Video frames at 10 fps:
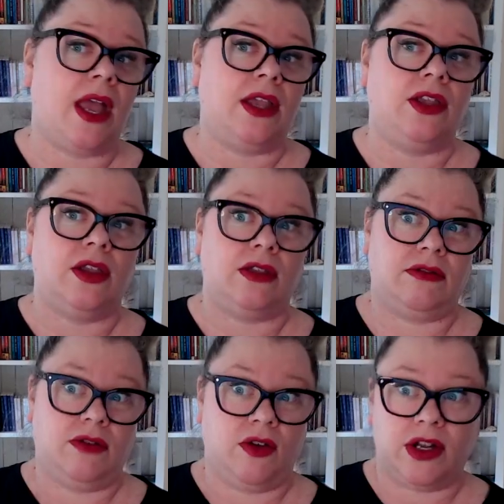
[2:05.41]

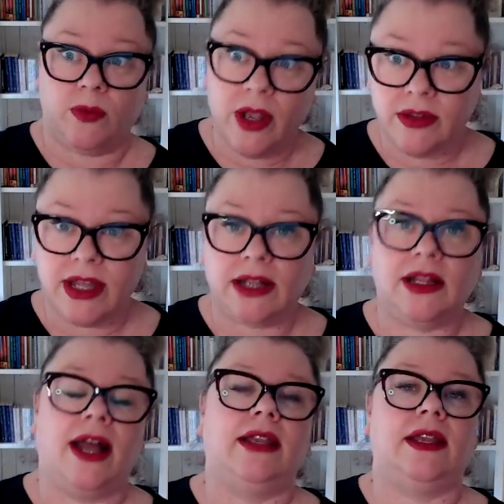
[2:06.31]
You're going to work with that
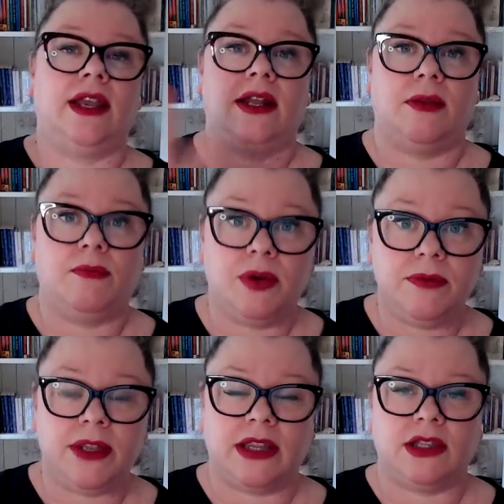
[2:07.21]
client, you're going to boom,
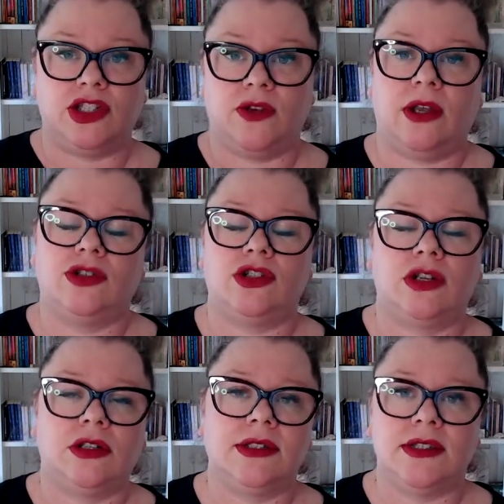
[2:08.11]
get the
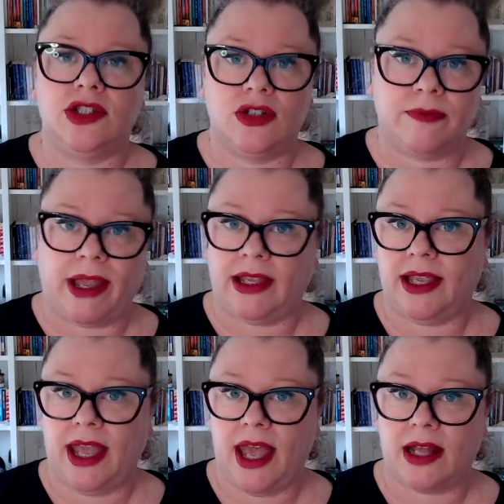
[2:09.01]
$200 into your bank
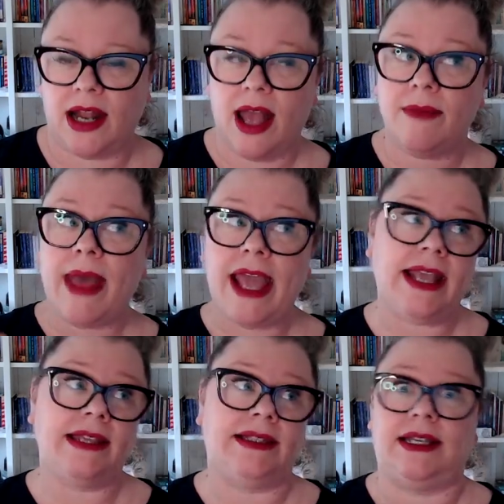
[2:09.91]
account.
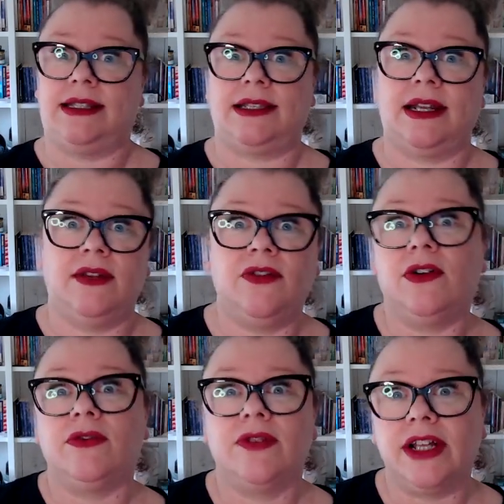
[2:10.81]
Amazing. It's going to feel
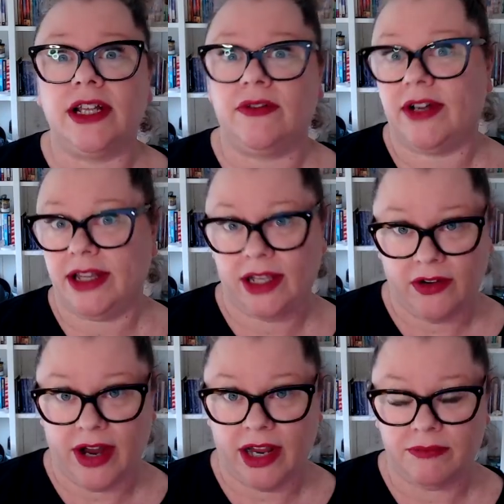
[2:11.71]
really, really
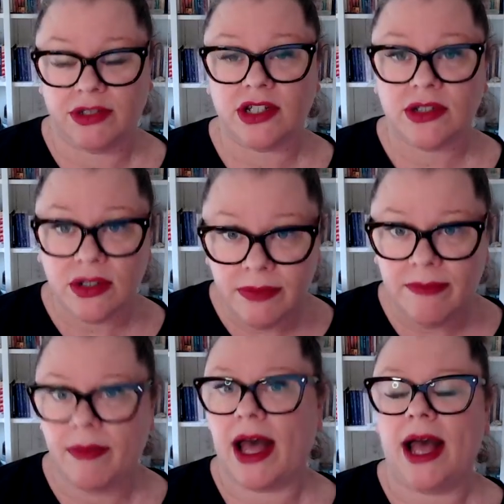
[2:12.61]
great. But just
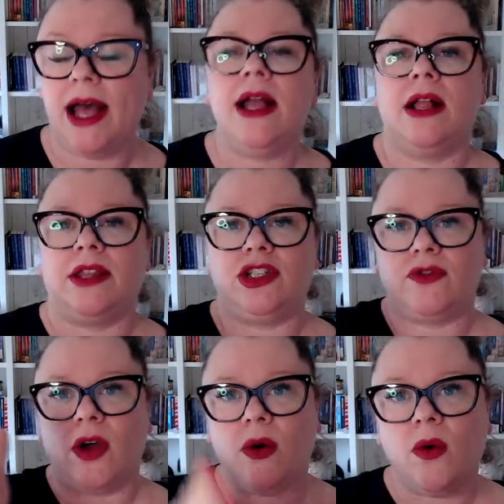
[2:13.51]
remember that you've
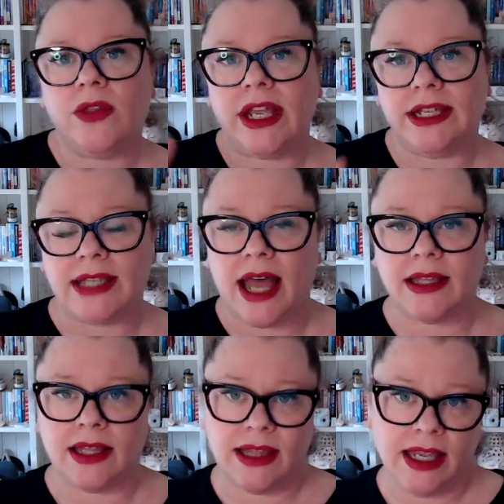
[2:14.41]
got all these other
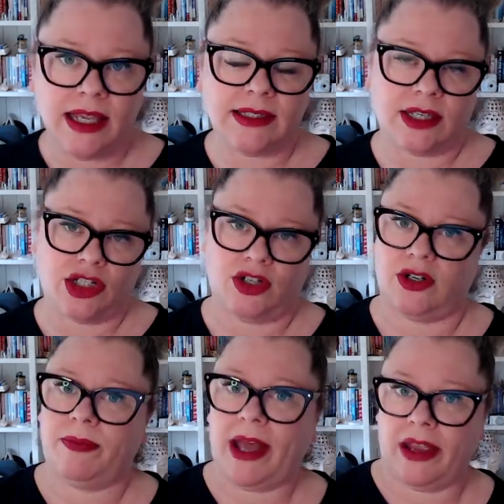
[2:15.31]
things that you've got to
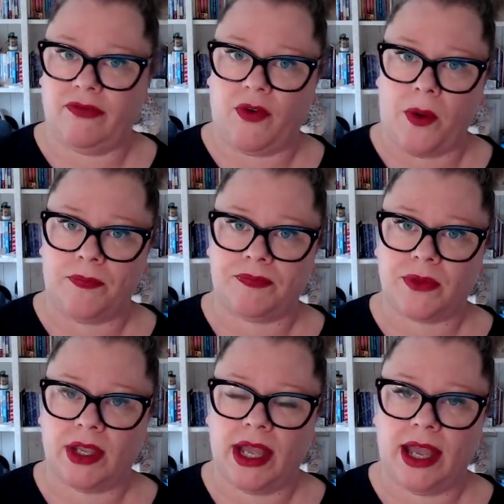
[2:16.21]
pay for.
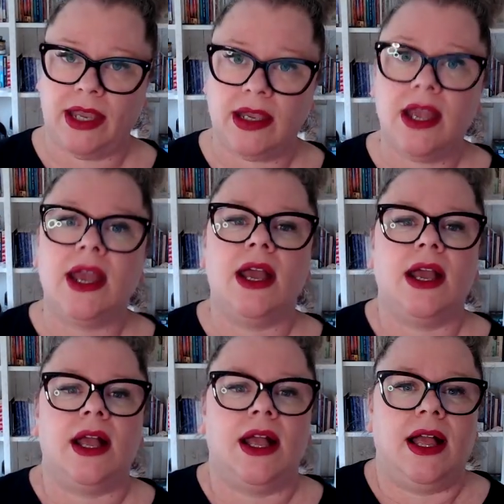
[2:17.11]
Okay.
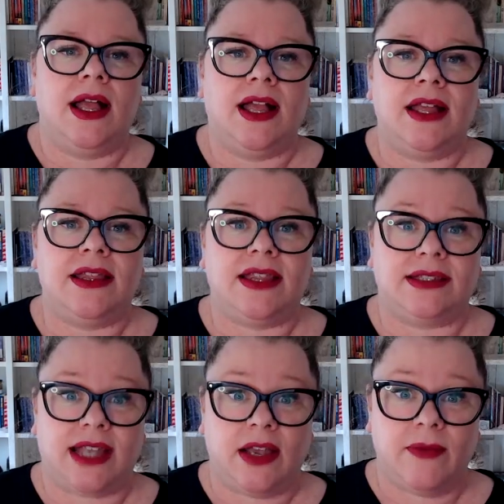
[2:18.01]
The
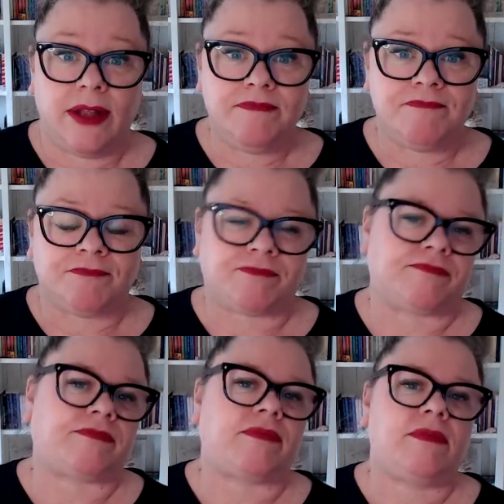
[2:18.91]
second one
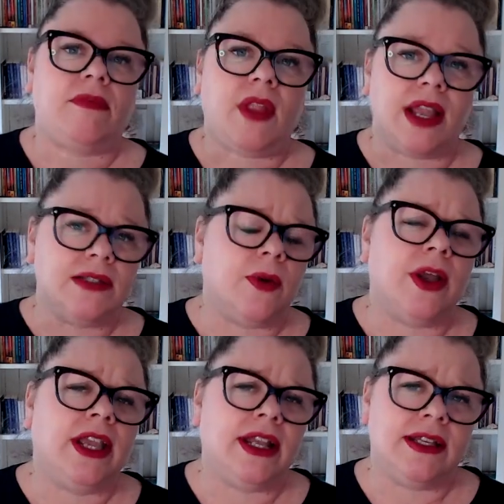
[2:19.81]
is
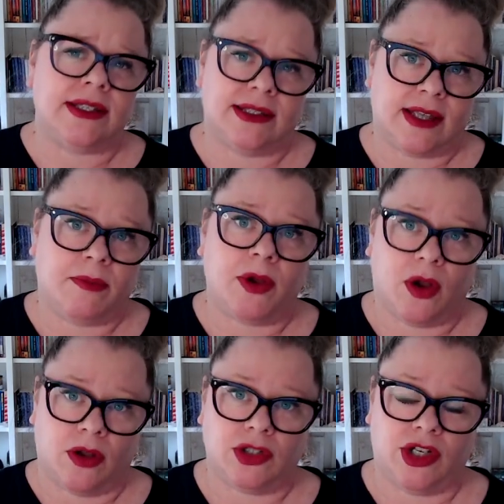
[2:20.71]
working as a
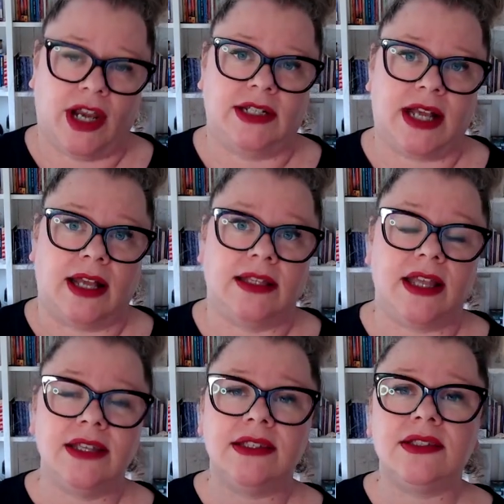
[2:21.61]
subcontractor. Now,
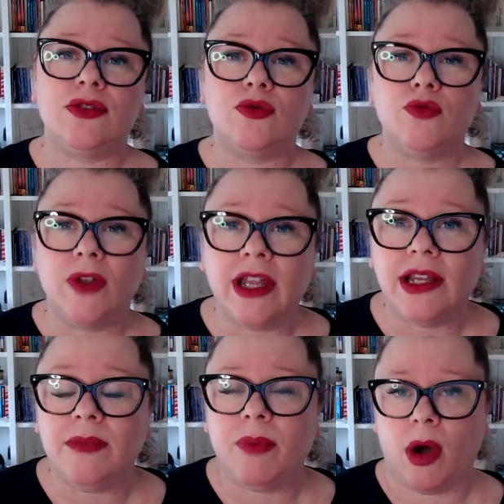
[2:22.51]
this is a
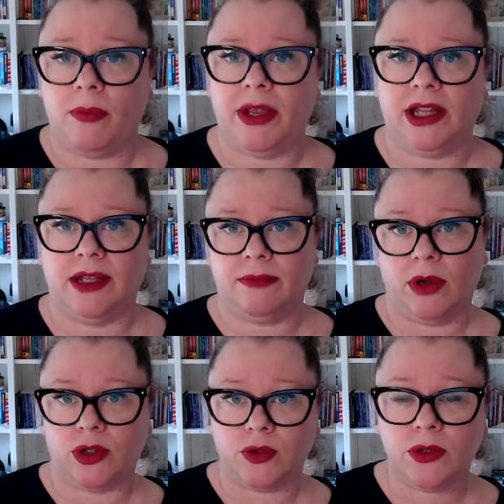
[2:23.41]
really popular
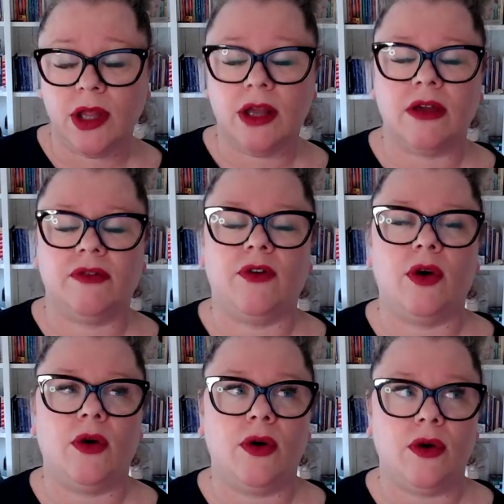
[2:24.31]
model
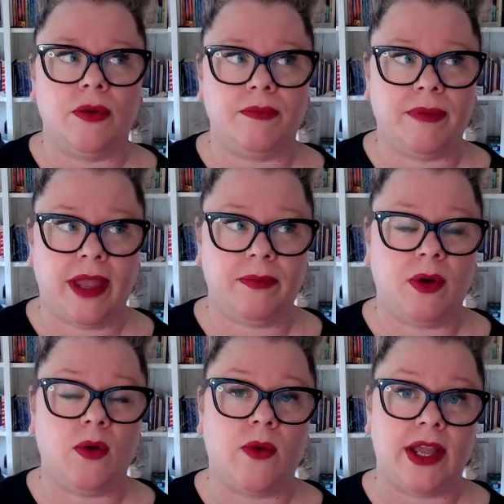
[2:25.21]
for
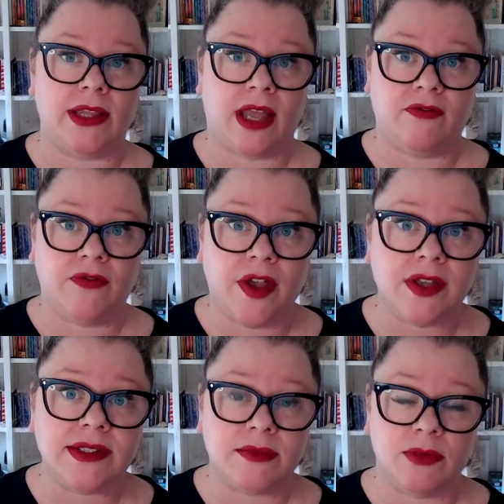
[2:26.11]
people when they
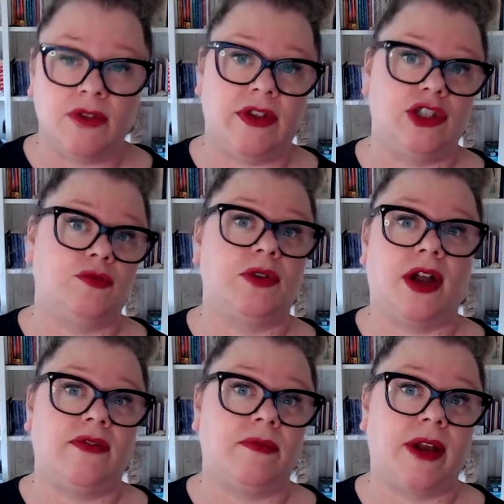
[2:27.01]
first move into
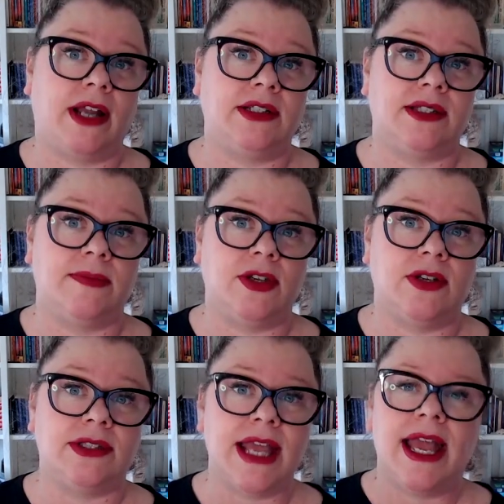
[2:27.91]
private practice, because
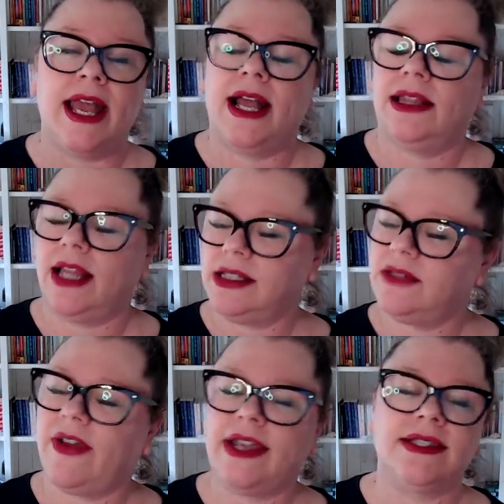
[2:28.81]
let's
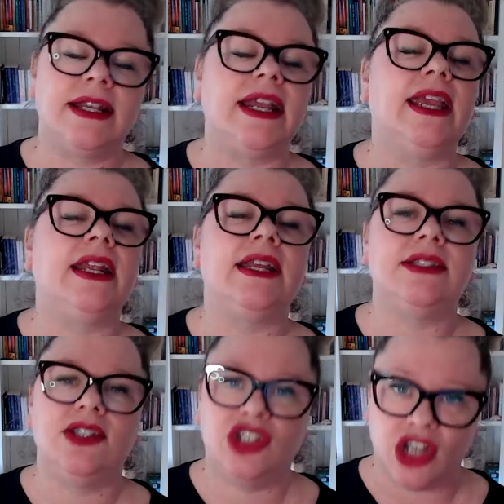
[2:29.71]
face it, it
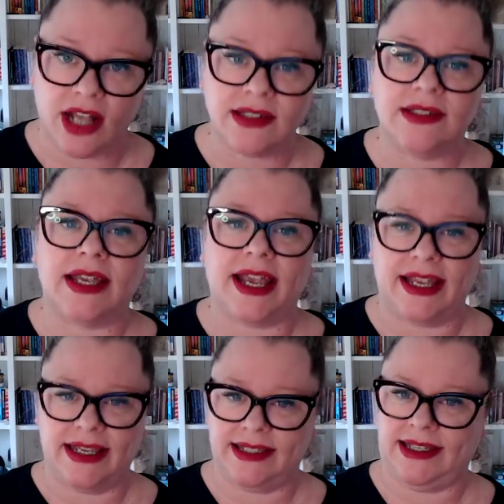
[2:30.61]
is just
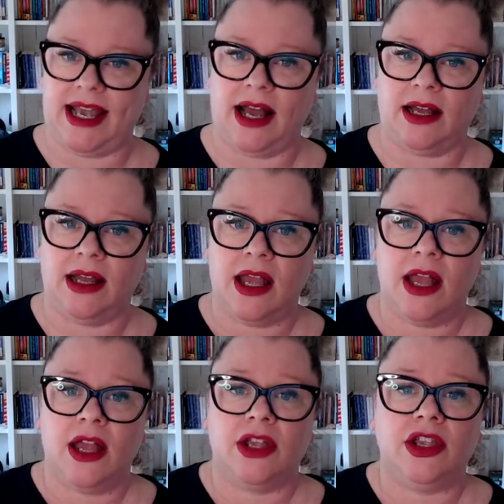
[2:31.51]
easier.
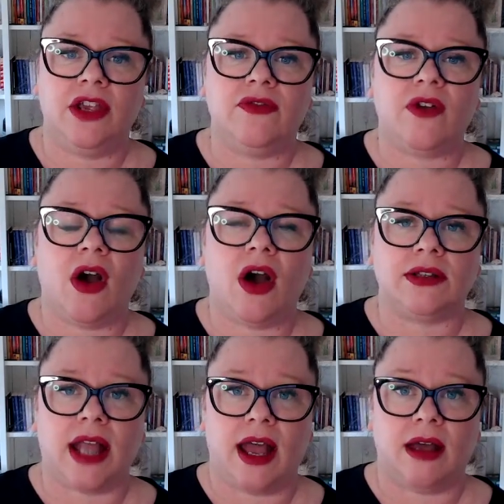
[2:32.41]
You've got
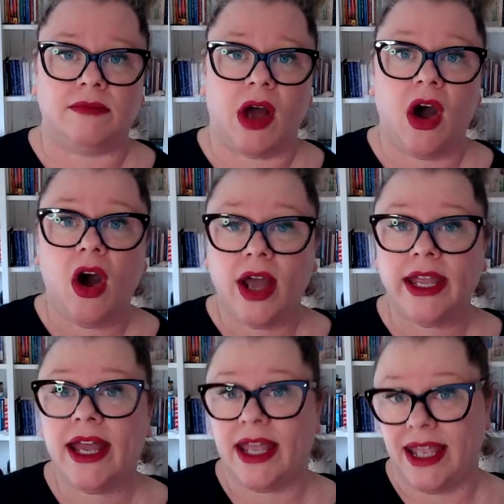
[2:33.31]
a
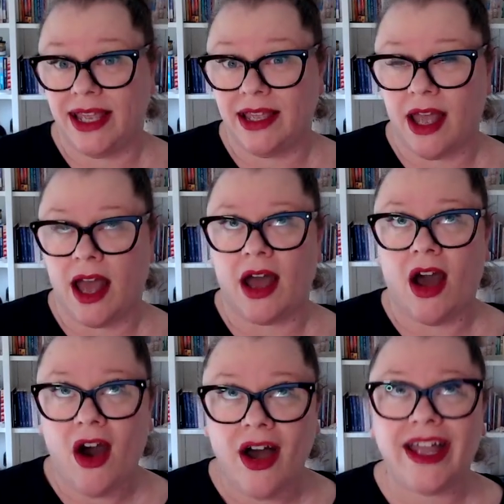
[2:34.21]

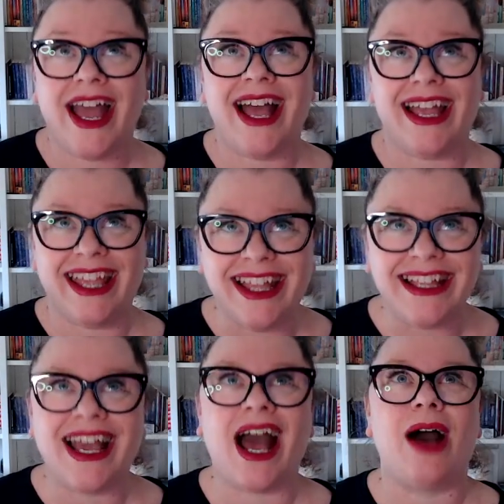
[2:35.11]
higher
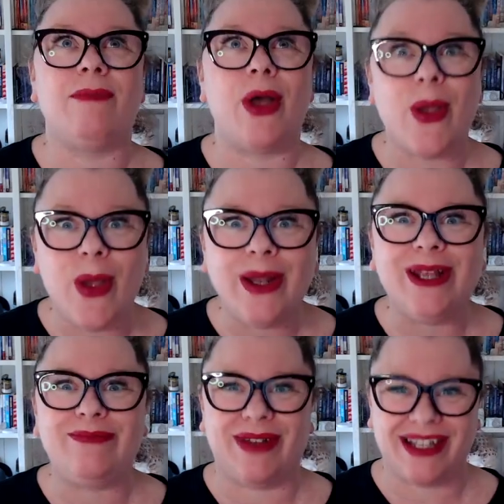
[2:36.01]
income
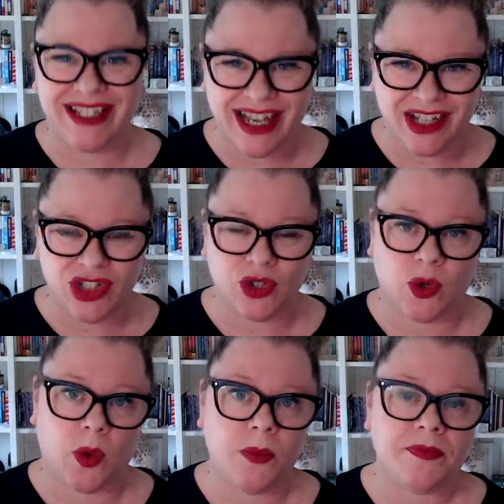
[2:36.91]
earning
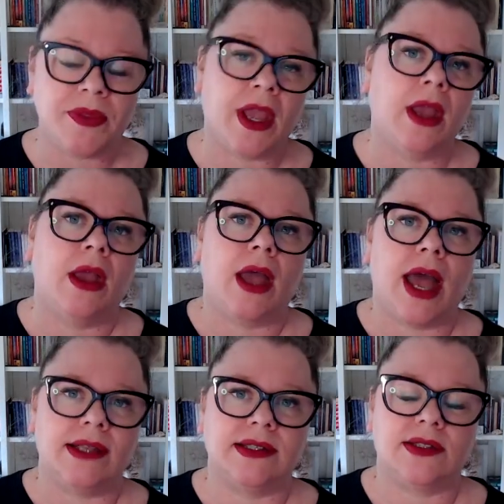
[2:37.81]
potential
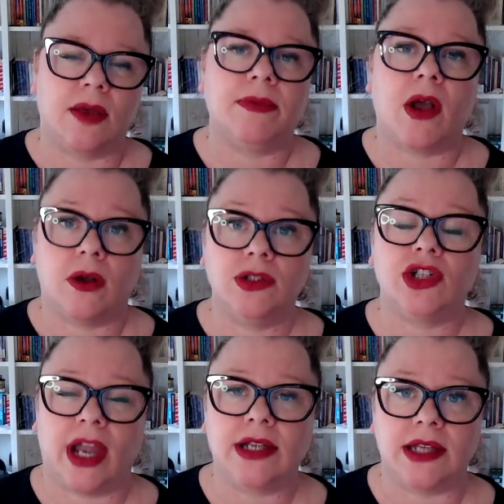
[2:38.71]
as a
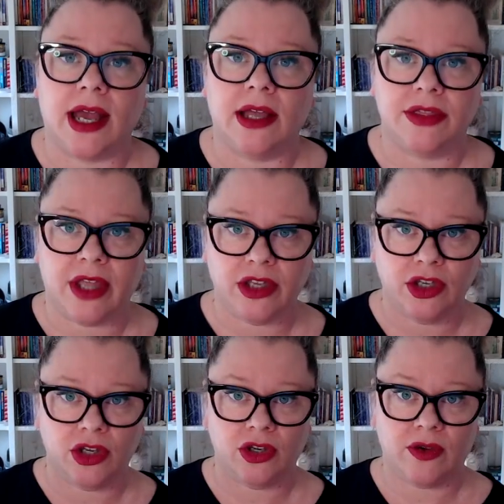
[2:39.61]
subcontractor than
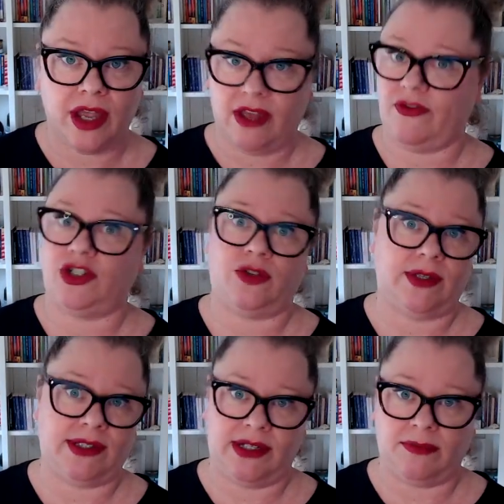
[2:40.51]
you ever do
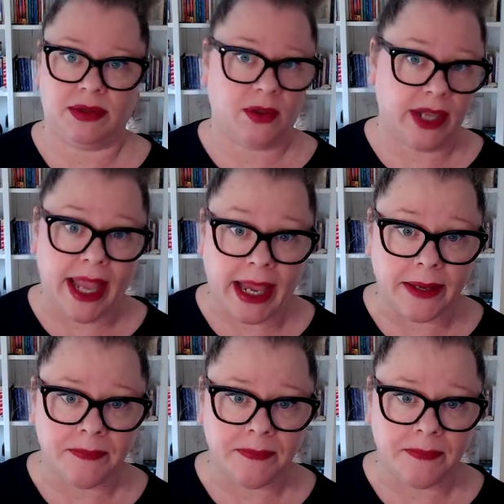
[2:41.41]
as an employee.